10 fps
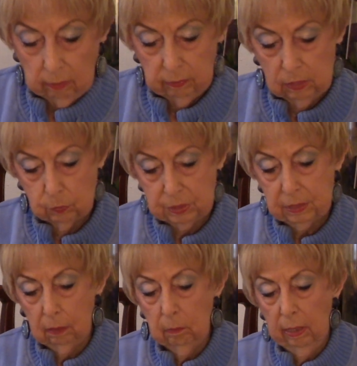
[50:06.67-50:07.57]
This was
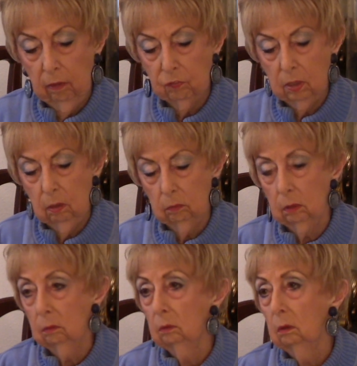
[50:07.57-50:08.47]
Sigma Alpha Iota.
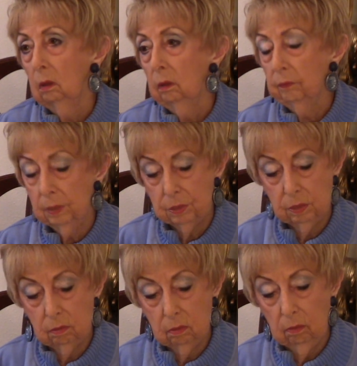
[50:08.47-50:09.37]
This
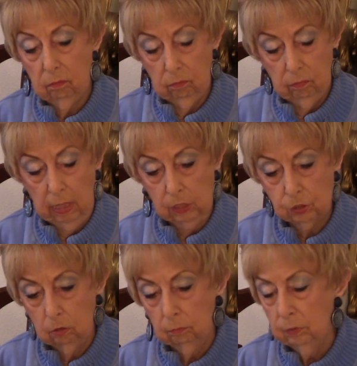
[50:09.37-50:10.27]
the
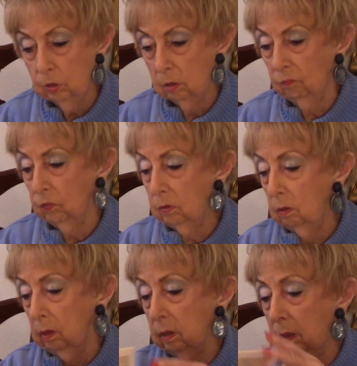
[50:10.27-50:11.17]
National Music
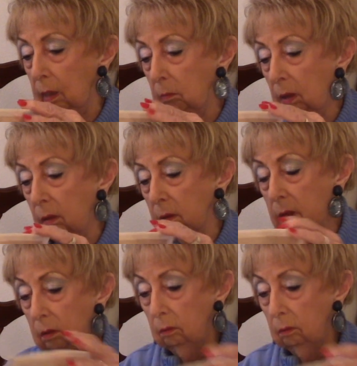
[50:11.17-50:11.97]
Fraternity I belonged to.